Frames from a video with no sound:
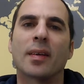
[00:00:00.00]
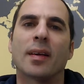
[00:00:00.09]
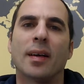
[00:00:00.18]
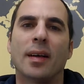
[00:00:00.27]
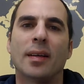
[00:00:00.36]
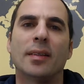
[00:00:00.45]

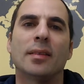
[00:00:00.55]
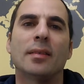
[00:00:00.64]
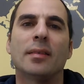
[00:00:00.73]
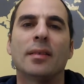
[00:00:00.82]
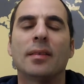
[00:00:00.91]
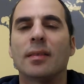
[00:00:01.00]

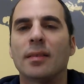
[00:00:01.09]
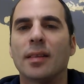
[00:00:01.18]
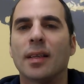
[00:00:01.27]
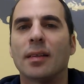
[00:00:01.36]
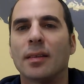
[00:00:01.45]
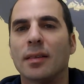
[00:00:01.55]
and
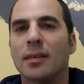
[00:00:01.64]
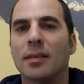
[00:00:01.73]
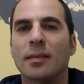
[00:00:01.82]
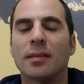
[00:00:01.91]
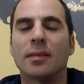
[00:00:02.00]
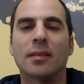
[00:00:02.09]
their
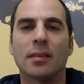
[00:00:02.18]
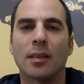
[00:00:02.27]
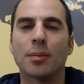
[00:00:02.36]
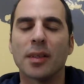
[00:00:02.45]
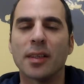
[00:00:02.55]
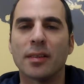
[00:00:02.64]

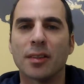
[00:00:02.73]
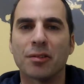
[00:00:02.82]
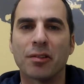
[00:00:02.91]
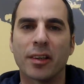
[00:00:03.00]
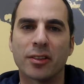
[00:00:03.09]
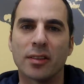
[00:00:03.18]
complete
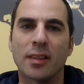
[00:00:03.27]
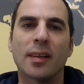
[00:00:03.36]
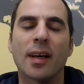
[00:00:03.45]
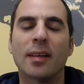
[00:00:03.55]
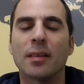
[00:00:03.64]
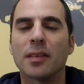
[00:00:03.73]
destruction, and
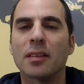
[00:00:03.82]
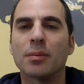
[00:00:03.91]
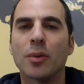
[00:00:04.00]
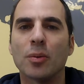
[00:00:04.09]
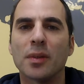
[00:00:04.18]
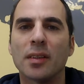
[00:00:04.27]
as of this
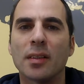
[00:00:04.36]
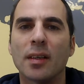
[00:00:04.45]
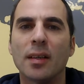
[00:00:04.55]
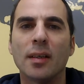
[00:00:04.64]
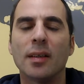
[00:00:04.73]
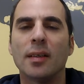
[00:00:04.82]
moment,
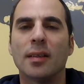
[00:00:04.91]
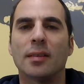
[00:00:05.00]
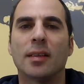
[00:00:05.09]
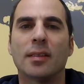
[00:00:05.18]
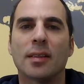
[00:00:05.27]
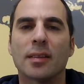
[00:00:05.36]

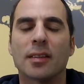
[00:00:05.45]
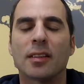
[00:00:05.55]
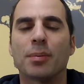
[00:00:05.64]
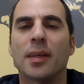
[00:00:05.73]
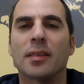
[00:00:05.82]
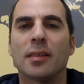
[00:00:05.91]
they're still
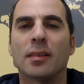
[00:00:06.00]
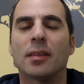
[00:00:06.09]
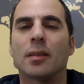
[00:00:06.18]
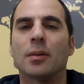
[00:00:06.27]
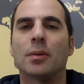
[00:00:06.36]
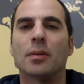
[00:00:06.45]
suspended.
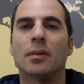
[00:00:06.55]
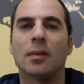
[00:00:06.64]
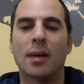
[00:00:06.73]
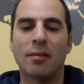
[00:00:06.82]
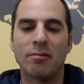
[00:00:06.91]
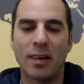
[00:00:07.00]
So
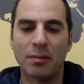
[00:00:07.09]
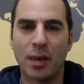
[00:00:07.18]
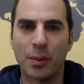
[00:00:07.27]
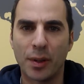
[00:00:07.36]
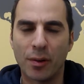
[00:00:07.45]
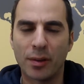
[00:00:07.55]
what, what
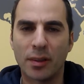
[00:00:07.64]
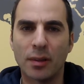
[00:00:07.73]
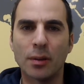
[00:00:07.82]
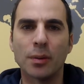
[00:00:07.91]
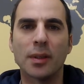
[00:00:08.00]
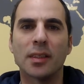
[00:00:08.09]
we're going to
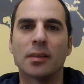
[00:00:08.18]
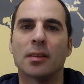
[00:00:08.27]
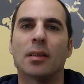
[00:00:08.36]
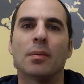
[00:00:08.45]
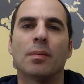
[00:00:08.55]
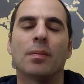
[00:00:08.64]
do is,
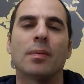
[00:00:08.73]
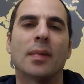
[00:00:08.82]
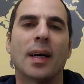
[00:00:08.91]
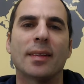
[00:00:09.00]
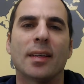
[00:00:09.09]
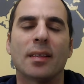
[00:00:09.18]
um,
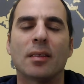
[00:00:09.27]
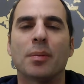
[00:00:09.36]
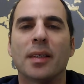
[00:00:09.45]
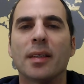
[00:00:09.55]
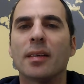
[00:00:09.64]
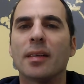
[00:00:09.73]
I said at the
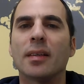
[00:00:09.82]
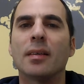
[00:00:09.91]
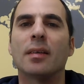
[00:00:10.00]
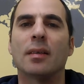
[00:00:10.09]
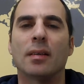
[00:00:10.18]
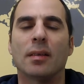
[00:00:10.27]
beginning,
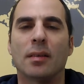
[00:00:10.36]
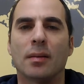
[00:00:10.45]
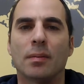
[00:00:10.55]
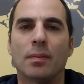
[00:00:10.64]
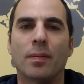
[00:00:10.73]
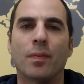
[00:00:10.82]

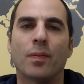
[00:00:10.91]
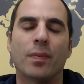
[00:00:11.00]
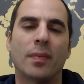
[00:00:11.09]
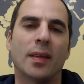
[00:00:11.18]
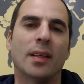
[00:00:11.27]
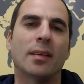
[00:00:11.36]
um,
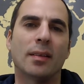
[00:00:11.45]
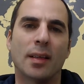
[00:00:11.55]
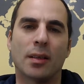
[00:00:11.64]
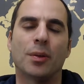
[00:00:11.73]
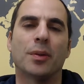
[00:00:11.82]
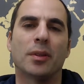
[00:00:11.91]
this is not
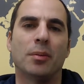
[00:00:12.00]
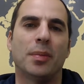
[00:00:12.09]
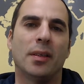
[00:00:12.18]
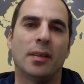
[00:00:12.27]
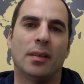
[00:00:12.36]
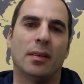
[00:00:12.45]
going to
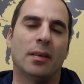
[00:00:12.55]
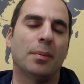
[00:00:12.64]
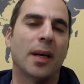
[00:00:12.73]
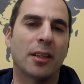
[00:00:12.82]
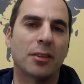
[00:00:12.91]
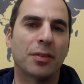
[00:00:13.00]
be a
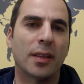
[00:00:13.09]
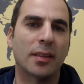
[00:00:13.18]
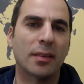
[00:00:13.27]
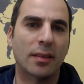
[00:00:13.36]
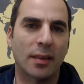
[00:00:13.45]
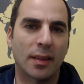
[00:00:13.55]
bash fest,
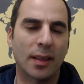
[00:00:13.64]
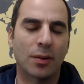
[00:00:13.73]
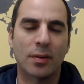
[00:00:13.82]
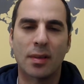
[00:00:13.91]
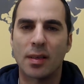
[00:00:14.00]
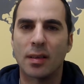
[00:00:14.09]
and I
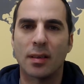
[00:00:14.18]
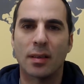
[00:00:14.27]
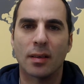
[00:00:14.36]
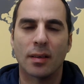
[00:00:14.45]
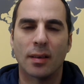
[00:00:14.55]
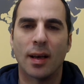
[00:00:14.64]
don't think
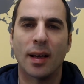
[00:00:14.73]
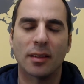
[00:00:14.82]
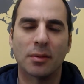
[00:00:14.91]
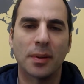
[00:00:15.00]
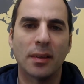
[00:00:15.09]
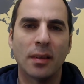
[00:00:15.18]
it has
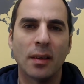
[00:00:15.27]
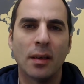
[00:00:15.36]
been.